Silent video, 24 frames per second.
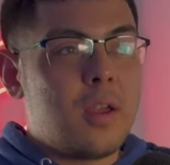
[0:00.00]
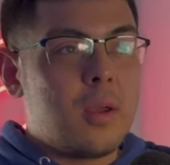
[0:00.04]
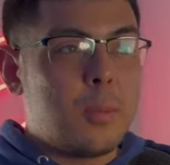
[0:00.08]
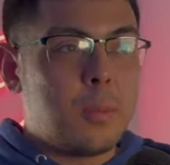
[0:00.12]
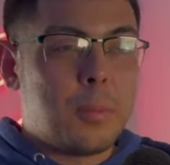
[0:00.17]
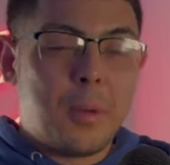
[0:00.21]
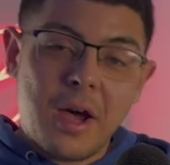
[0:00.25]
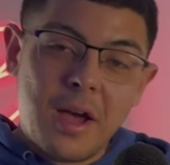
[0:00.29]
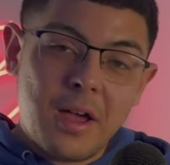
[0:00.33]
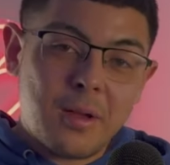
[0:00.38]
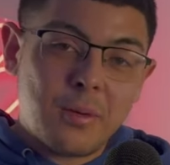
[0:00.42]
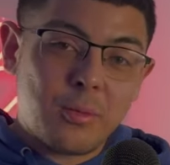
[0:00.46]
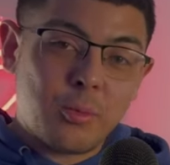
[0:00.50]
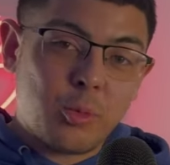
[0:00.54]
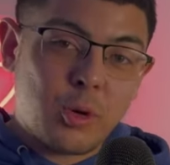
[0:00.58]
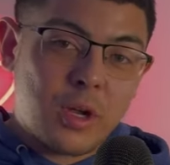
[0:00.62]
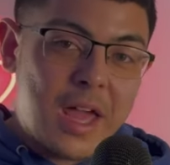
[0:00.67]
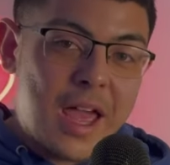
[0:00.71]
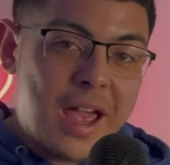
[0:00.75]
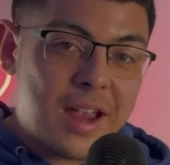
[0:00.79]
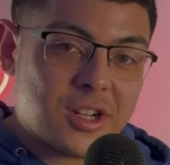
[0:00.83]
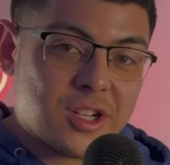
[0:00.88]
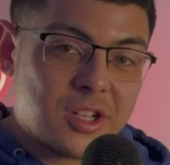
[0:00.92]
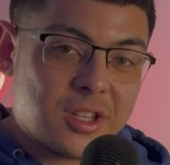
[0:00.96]
But what
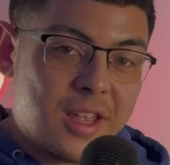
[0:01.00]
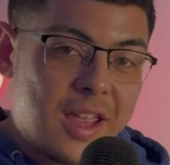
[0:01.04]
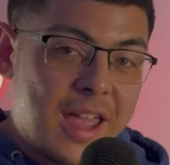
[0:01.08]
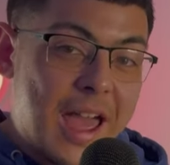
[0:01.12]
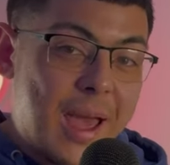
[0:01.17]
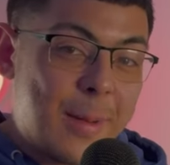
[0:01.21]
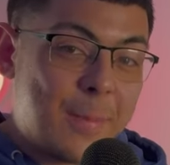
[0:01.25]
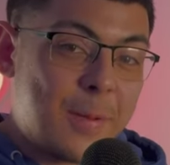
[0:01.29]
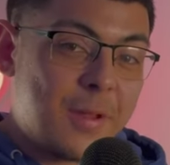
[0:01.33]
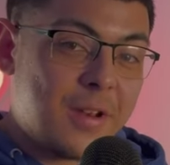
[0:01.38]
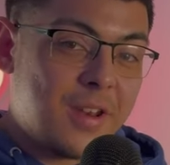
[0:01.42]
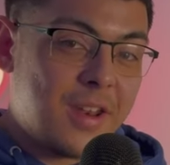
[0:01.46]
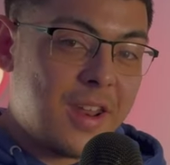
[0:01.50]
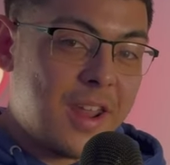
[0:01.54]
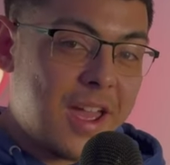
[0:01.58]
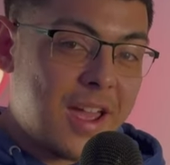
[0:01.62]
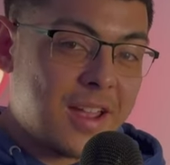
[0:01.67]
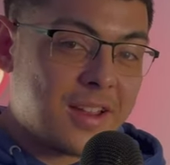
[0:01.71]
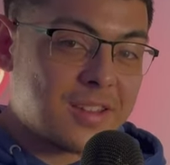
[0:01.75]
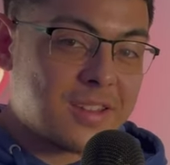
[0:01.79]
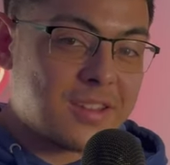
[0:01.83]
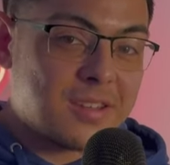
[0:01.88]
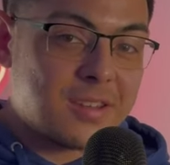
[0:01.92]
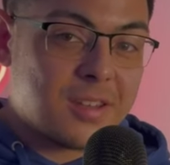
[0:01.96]
actually happened
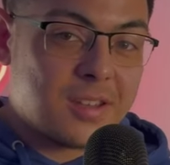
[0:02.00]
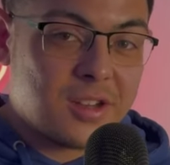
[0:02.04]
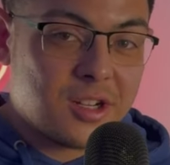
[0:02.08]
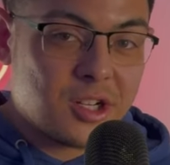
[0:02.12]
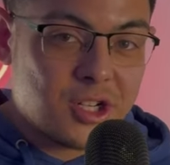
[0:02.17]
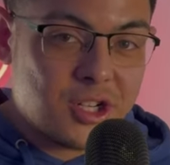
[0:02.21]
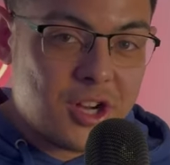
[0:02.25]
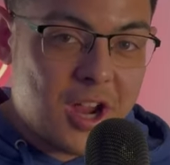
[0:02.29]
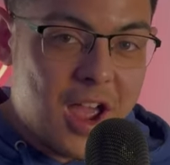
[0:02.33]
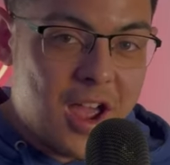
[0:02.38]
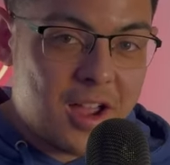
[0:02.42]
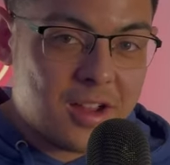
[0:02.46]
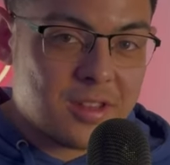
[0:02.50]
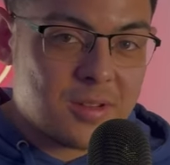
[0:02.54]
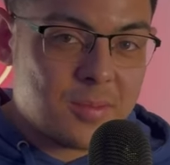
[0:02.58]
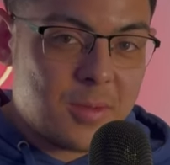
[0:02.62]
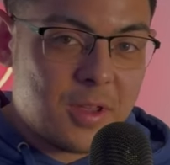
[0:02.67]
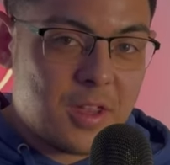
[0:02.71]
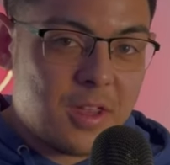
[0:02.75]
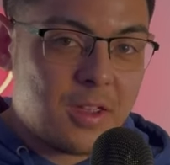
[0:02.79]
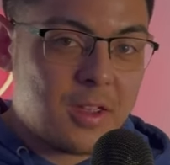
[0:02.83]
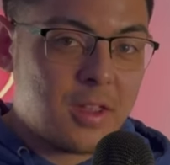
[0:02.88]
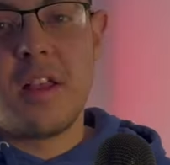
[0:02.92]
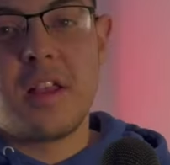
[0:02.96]
next shocked
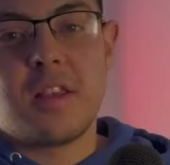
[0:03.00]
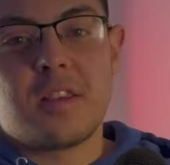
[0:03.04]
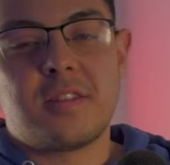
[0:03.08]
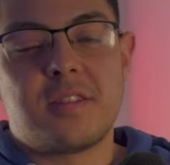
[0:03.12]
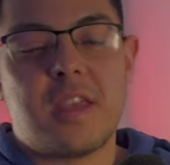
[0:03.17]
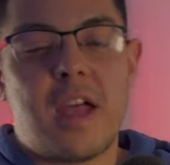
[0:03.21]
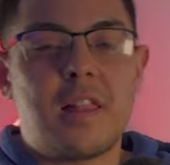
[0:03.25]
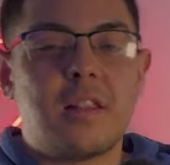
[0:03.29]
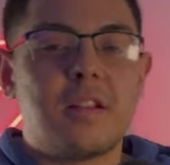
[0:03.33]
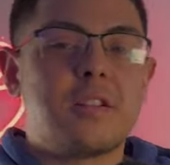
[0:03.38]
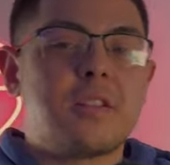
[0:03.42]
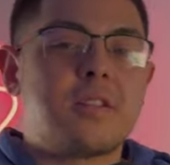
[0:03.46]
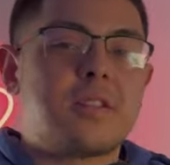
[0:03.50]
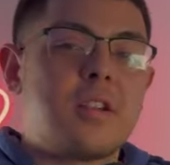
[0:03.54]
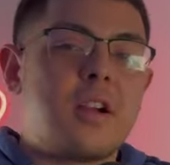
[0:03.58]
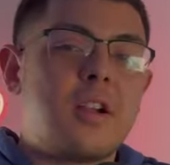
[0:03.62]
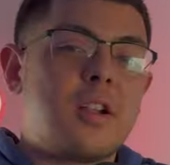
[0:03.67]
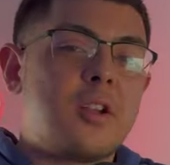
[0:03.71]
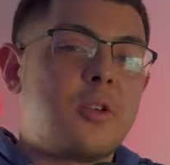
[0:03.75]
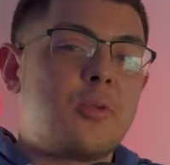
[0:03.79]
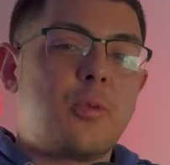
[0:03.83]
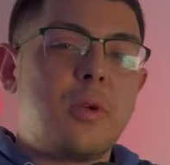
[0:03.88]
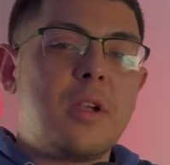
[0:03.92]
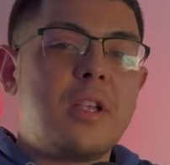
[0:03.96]
me. Sellers
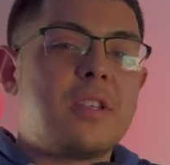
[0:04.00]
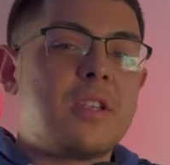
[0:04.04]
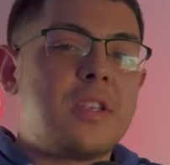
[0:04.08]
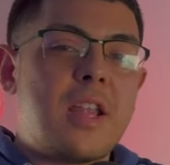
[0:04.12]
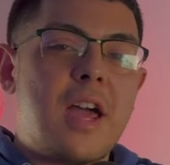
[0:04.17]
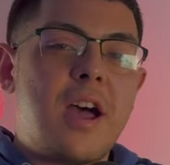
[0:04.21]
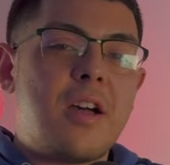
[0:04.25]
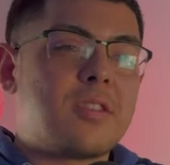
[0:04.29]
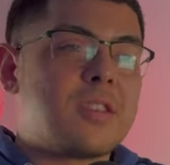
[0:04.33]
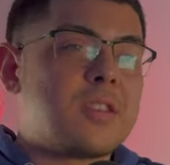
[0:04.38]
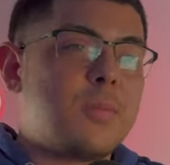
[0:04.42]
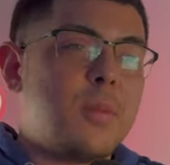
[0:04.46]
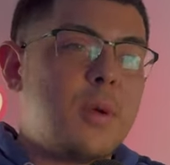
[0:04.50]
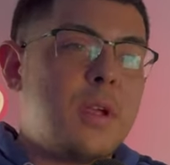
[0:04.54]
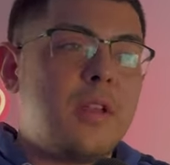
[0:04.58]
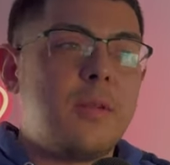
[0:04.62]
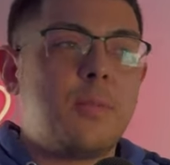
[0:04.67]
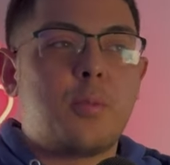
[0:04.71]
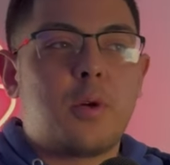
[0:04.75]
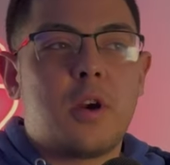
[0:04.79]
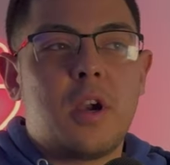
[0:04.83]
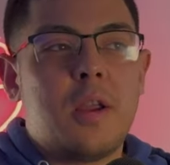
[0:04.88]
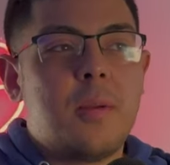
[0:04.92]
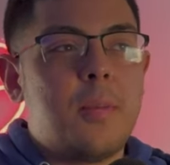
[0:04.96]
started reaching out to me
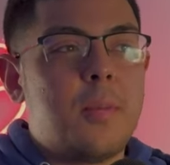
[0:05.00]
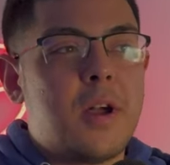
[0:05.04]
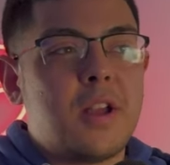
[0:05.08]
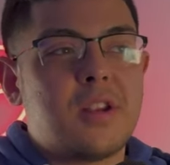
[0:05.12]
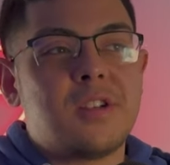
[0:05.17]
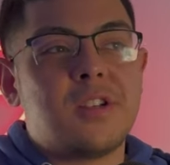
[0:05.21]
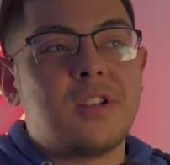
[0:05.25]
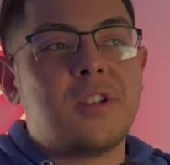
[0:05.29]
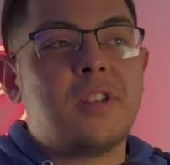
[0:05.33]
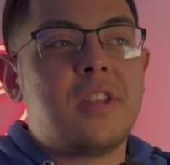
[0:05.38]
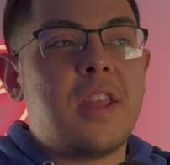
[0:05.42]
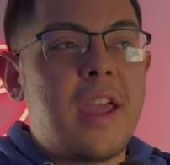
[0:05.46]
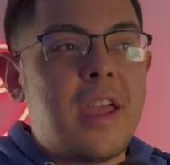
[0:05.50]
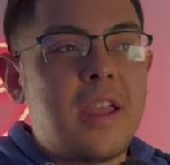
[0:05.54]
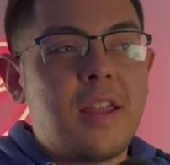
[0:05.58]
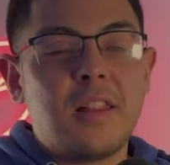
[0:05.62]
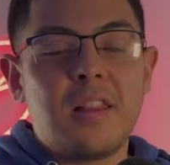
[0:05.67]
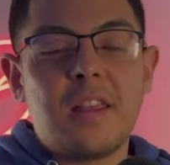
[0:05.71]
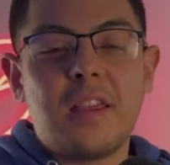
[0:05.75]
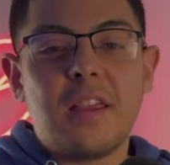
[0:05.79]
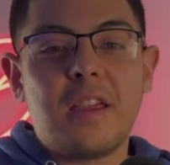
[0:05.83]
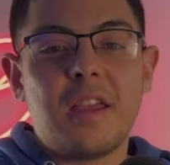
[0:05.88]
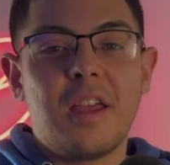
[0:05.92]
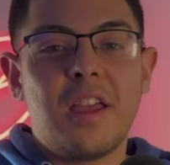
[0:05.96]
pretty much
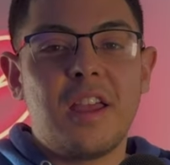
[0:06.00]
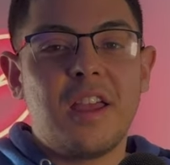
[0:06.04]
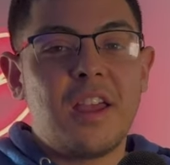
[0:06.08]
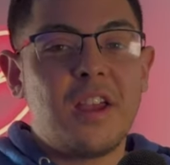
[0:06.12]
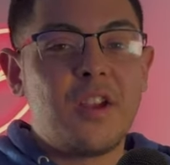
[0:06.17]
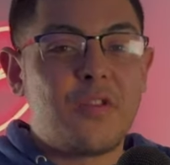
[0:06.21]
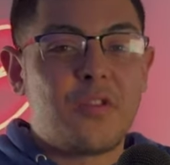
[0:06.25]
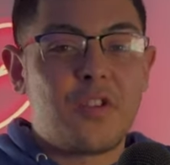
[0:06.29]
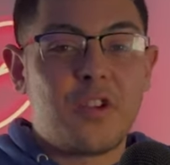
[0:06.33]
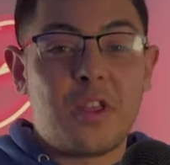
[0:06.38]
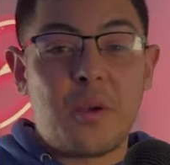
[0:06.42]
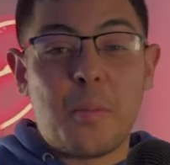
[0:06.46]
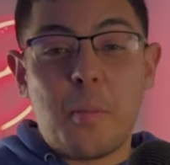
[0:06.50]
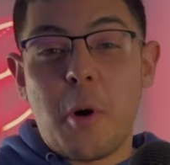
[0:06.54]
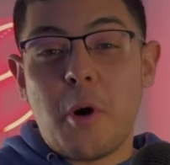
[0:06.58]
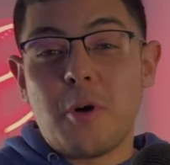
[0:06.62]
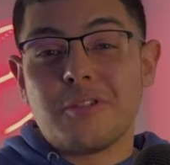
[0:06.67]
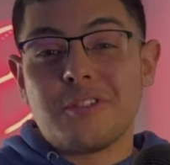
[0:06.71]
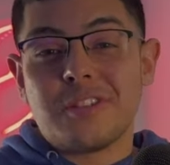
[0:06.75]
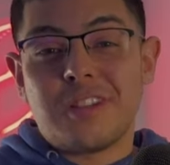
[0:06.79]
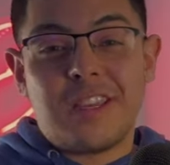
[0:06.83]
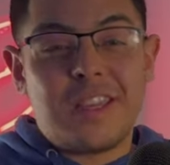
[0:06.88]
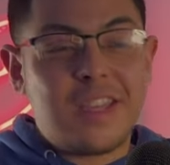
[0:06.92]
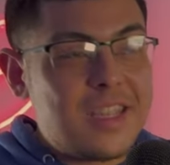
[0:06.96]
daily for the
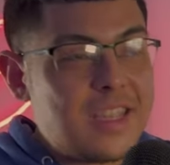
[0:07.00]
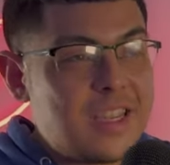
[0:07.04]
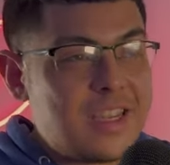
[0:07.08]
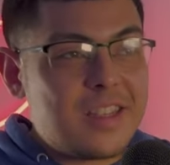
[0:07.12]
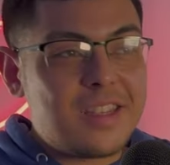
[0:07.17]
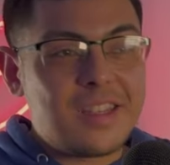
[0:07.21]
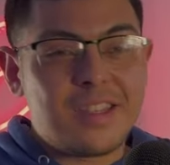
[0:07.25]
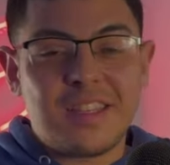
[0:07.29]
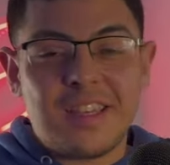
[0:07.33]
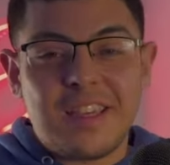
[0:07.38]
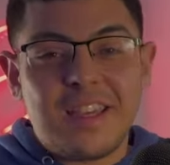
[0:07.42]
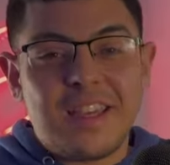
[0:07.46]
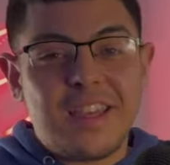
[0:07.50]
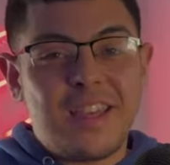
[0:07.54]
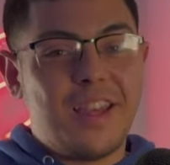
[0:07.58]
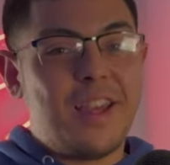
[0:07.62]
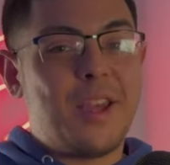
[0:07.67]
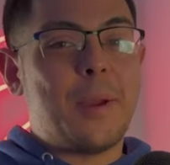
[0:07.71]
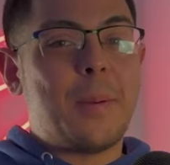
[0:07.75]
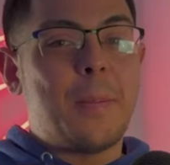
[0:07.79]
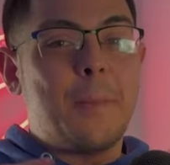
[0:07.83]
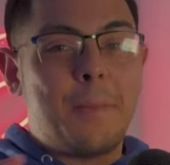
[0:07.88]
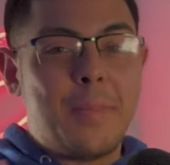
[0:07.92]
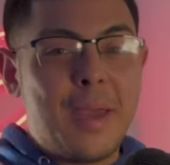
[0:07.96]
most easy,
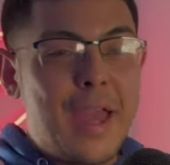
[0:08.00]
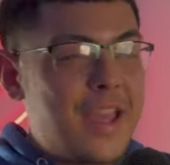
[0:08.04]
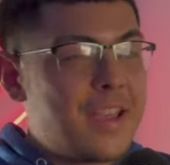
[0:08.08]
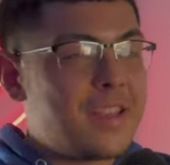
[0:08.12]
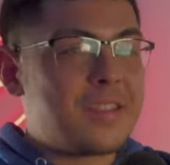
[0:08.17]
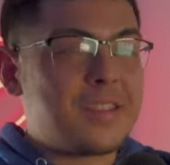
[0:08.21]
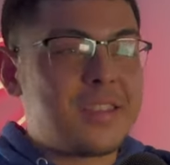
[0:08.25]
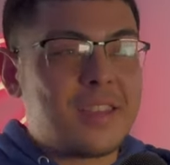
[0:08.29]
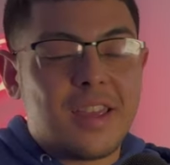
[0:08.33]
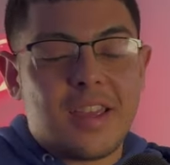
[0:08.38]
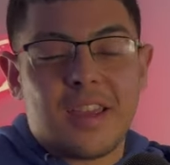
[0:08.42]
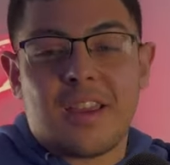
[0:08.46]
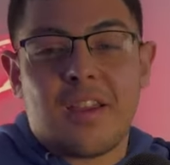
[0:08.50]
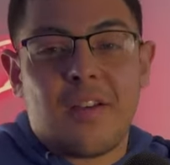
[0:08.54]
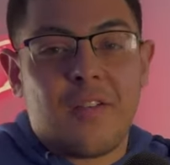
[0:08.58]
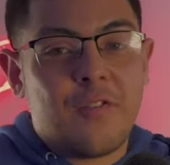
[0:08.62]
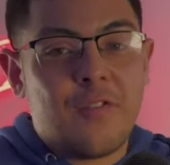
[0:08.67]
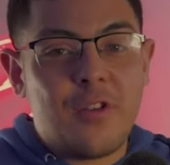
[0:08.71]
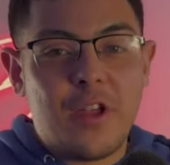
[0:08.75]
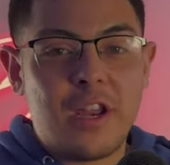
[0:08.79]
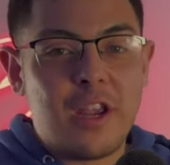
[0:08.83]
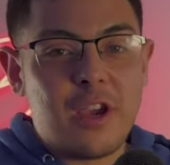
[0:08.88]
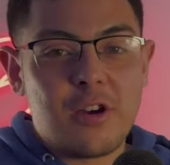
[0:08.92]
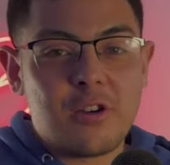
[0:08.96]
basic
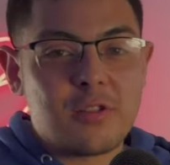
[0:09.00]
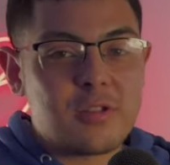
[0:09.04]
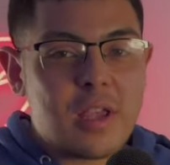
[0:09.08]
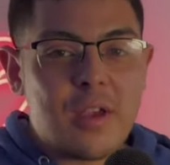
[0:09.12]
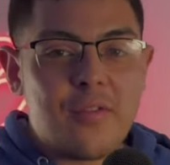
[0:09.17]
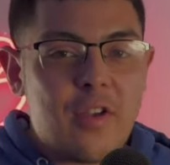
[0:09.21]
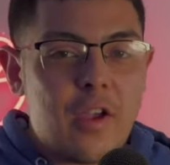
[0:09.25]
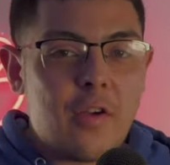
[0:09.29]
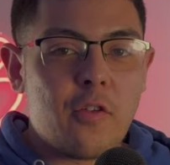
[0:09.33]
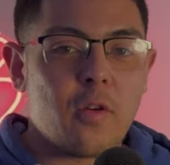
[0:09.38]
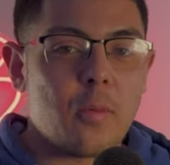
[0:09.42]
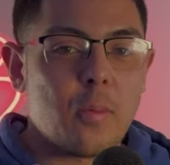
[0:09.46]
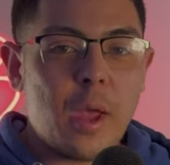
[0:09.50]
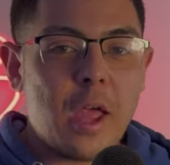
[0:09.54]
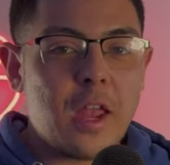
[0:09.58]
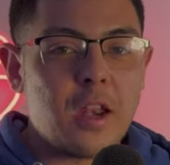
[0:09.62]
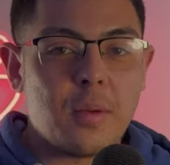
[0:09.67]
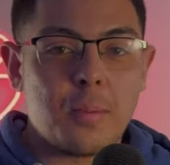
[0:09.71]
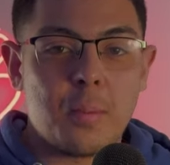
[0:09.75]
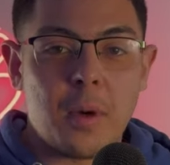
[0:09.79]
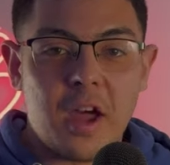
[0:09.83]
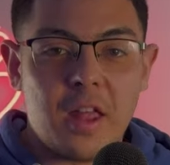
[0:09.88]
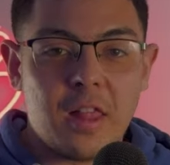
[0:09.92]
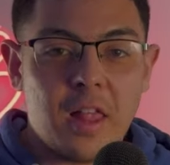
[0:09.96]
videos I've ever made
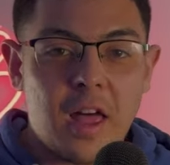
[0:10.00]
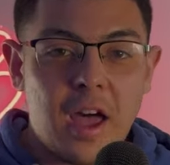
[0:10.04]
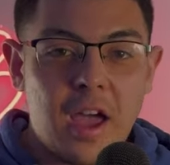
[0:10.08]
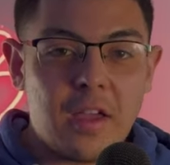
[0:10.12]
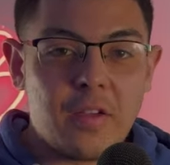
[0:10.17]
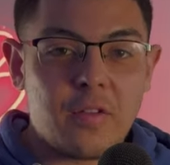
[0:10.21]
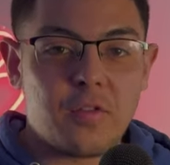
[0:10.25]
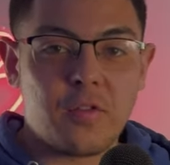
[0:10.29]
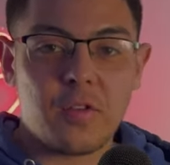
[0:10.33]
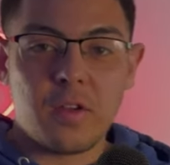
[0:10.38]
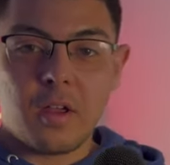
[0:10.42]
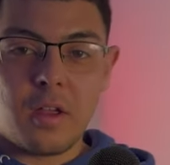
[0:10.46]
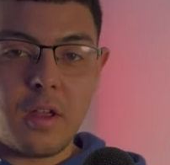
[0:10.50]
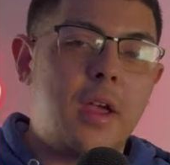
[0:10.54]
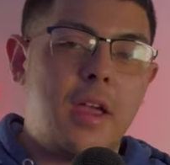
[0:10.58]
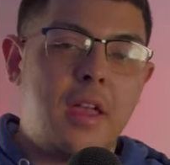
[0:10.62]
in my life.